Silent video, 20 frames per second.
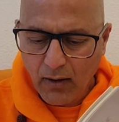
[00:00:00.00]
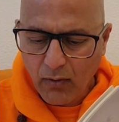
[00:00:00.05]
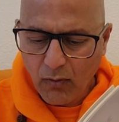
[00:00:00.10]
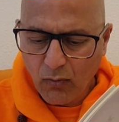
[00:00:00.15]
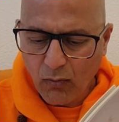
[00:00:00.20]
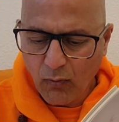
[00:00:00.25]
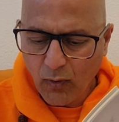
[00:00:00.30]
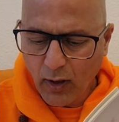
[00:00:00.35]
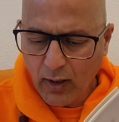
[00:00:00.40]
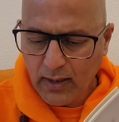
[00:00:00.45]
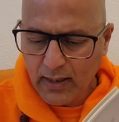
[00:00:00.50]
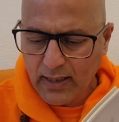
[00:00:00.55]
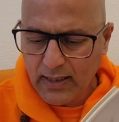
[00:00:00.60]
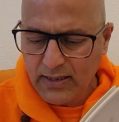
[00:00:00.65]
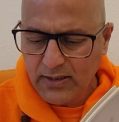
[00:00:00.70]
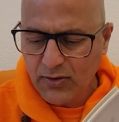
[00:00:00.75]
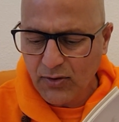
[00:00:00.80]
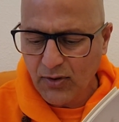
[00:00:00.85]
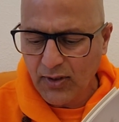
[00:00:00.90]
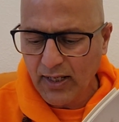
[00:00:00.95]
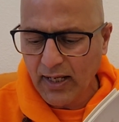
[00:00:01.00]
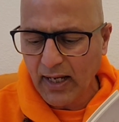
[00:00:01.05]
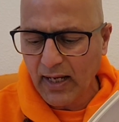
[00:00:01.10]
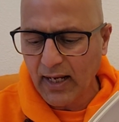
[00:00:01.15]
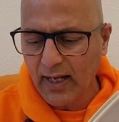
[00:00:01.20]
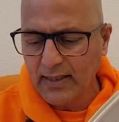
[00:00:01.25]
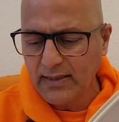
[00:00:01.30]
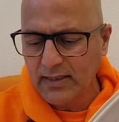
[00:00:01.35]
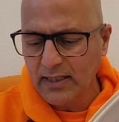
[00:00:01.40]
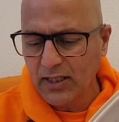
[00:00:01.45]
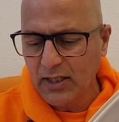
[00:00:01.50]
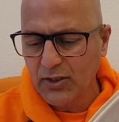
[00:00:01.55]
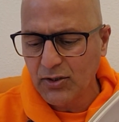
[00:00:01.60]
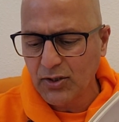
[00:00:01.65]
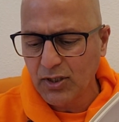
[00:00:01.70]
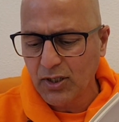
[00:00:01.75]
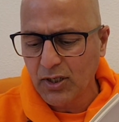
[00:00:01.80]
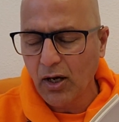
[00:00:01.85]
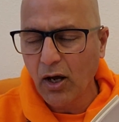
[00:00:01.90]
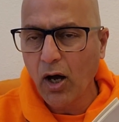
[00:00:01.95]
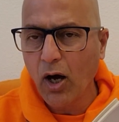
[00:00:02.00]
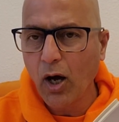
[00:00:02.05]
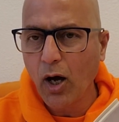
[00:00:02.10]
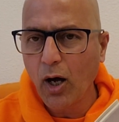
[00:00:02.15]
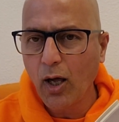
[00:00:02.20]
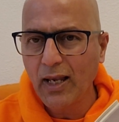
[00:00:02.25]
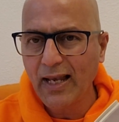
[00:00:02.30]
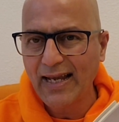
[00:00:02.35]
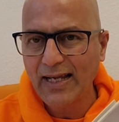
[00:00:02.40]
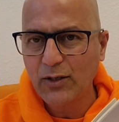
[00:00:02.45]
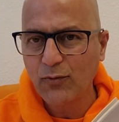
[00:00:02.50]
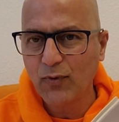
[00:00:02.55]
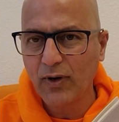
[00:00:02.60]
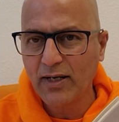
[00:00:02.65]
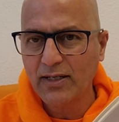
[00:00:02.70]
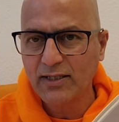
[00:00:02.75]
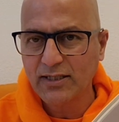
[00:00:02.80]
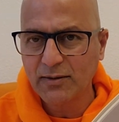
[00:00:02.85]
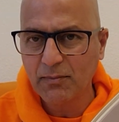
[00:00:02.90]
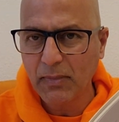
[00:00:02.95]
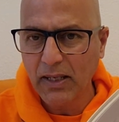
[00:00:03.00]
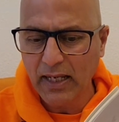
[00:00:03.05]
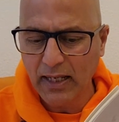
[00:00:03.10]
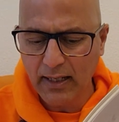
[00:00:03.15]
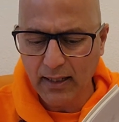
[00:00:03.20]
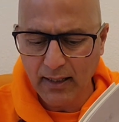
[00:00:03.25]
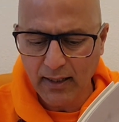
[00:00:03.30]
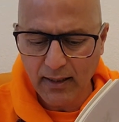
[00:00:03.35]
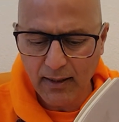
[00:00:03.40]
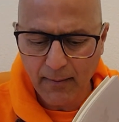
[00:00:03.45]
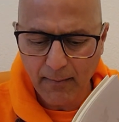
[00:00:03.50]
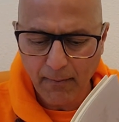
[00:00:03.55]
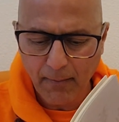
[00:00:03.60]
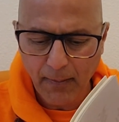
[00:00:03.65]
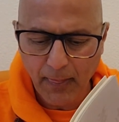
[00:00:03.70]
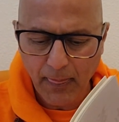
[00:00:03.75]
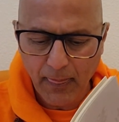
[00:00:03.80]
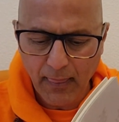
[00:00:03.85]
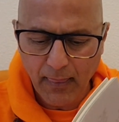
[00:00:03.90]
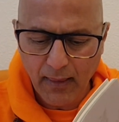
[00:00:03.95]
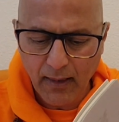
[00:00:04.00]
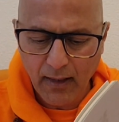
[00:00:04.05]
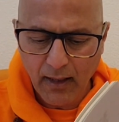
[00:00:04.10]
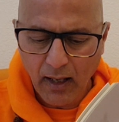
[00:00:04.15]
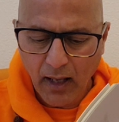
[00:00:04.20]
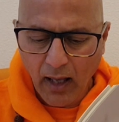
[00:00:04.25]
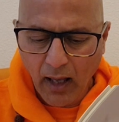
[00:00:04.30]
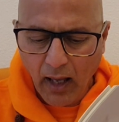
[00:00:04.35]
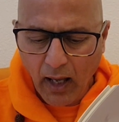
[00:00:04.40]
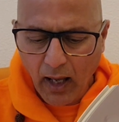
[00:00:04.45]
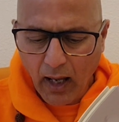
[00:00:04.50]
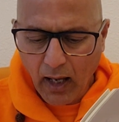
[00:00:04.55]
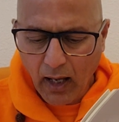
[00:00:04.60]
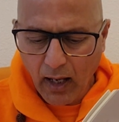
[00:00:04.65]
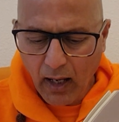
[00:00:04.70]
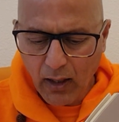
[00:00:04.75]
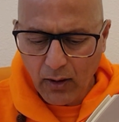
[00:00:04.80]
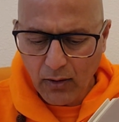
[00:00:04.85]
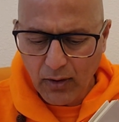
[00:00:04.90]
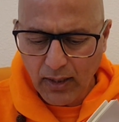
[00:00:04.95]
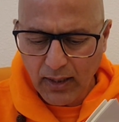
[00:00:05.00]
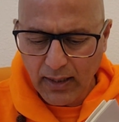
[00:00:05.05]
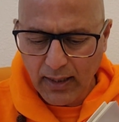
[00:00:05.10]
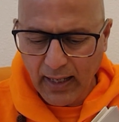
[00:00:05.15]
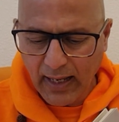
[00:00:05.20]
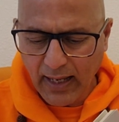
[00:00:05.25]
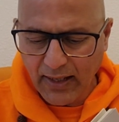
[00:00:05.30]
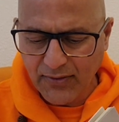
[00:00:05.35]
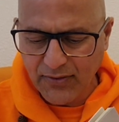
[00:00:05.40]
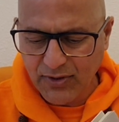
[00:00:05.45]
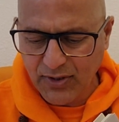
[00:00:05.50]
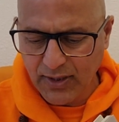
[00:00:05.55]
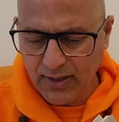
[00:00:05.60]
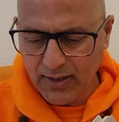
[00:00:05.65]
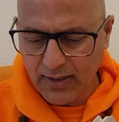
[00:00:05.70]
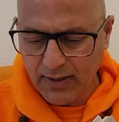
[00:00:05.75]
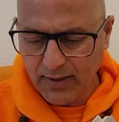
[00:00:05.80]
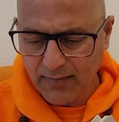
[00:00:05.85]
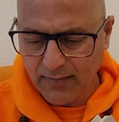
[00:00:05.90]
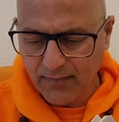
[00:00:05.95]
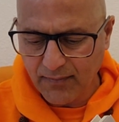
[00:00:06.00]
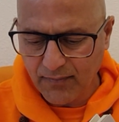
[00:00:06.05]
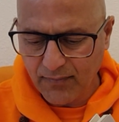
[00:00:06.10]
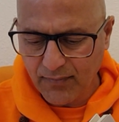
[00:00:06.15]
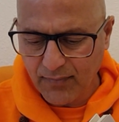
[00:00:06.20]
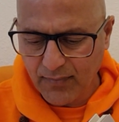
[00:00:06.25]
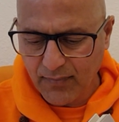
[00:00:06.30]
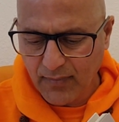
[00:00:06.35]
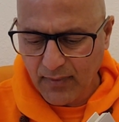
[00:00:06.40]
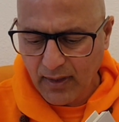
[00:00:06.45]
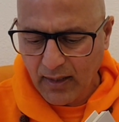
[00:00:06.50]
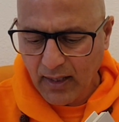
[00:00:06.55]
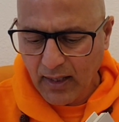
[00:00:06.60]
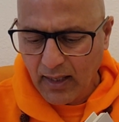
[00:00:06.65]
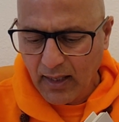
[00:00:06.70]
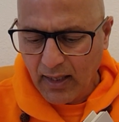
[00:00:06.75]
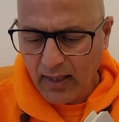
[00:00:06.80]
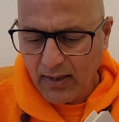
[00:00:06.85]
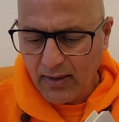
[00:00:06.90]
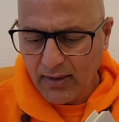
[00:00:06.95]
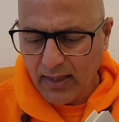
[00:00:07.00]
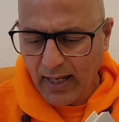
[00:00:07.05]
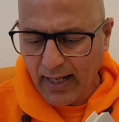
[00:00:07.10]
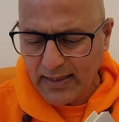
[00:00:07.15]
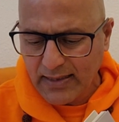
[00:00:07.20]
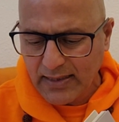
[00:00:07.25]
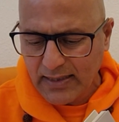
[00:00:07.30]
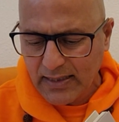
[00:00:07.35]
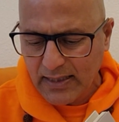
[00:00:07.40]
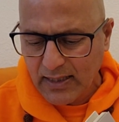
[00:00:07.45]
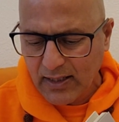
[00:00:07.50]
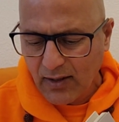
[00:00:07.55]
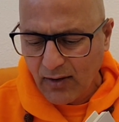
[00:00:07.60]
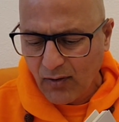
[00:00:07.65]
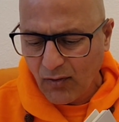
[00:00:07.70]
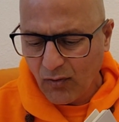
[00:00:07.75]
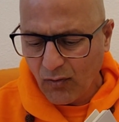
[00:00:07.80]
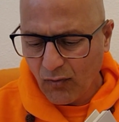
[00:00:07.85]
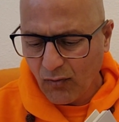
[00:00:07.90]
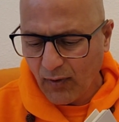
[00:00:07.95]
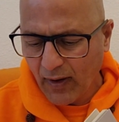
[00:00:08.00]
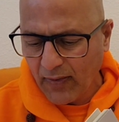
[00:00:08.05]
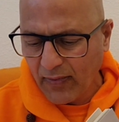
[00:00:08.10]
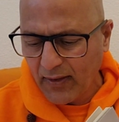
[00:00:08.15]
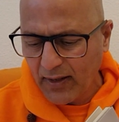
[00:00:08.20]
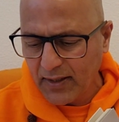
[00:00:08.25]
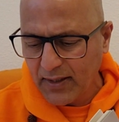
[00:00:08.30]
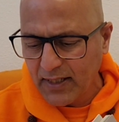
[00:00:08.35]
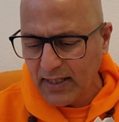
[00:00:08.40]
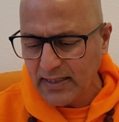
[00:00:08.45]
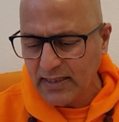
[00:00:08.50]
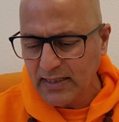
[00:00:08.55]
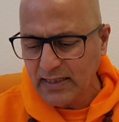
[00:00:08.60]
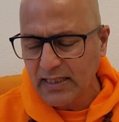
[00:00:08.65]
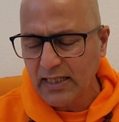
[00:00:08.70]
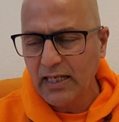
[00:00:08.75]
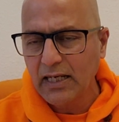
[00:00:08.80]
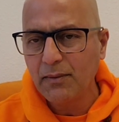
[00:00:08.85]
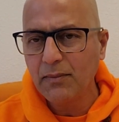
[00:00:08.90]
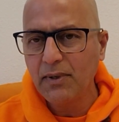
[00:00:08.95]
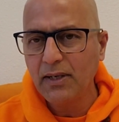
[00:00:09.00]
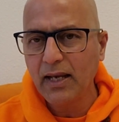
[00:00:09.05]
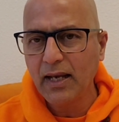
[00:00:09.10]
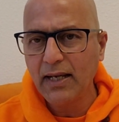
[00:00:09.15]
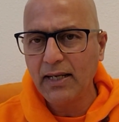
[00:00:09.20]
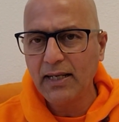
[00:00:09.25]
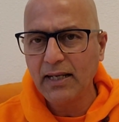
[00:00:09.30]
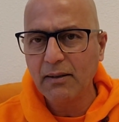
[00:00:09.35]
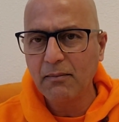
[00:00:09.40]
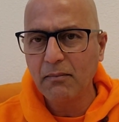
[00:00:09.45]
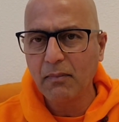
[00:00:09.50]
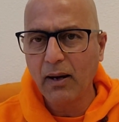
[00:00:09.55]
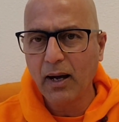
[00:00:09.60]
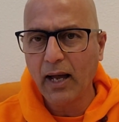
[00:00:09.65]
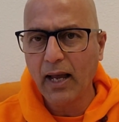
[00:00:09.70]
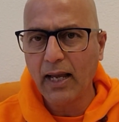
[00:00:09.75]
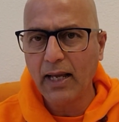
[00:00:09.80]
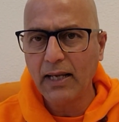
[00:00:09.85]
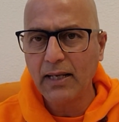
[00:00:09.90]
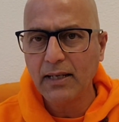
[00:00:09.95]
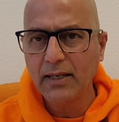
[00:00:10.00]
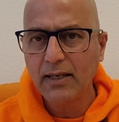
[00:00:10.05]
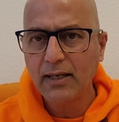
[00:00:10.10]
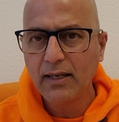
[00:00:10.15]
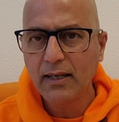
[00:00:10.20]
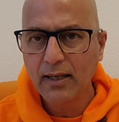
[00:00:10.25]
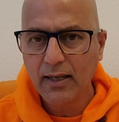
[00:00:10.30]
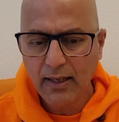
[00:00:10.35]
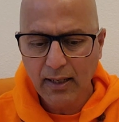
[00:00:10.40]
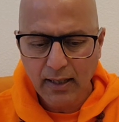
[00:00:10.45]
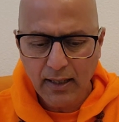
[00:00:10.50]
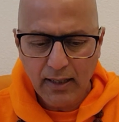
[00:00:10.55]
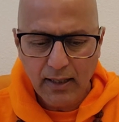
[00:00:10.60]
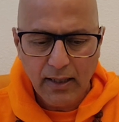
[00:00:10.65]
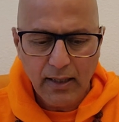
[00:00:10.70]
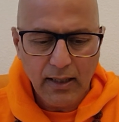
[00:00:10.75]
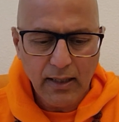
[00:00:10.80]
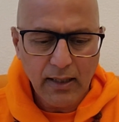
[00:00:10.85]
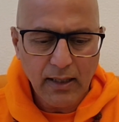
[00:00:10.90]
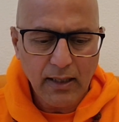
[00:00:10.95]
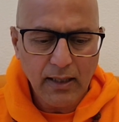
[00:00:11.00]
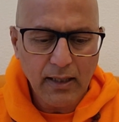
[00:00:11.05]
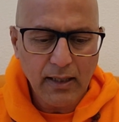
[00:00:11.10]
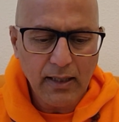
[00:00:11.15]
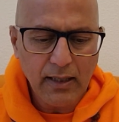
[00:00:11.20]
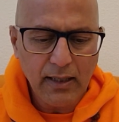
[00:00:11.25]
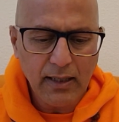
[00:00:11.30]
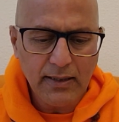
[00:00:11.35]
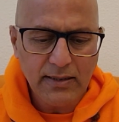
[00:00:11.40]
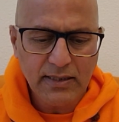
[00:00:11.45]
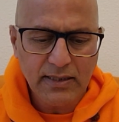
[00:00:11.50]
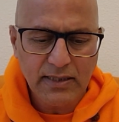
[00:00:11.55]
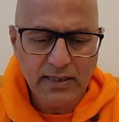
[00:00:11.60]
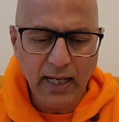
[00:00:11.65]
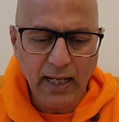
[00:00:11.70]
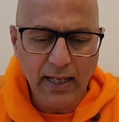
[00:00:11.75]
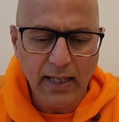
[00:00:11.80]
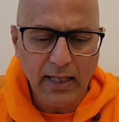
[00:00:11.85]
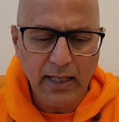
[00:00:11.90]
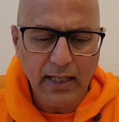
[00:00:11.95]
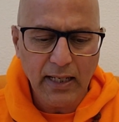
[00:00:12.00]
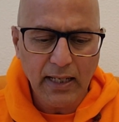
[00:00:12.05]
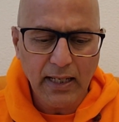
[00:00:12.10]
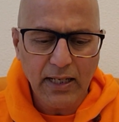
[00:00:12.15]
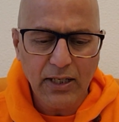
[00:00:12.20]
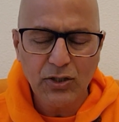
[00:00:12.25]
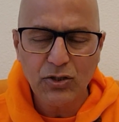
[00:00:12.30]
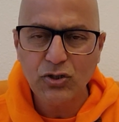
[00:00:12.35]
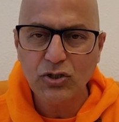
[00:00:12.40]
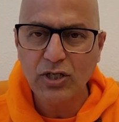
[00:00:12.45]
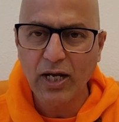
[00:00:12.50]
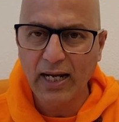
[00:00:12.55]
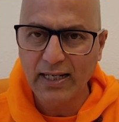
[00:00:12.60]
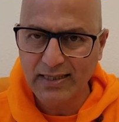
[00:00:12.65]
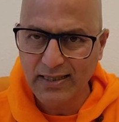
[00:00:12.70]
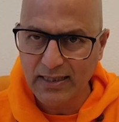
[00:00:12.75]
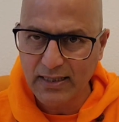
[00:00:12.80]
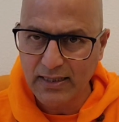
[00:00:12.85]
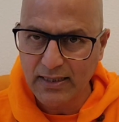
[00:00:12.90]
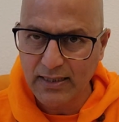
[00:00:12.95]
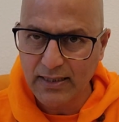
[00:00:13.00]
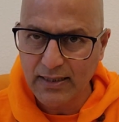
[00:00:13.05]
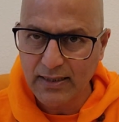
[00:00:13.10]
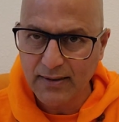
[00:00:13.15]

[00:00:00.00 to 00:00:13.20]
What does realization all at once mean? Hakuin answered that when the discriminating mind is suddenly shattered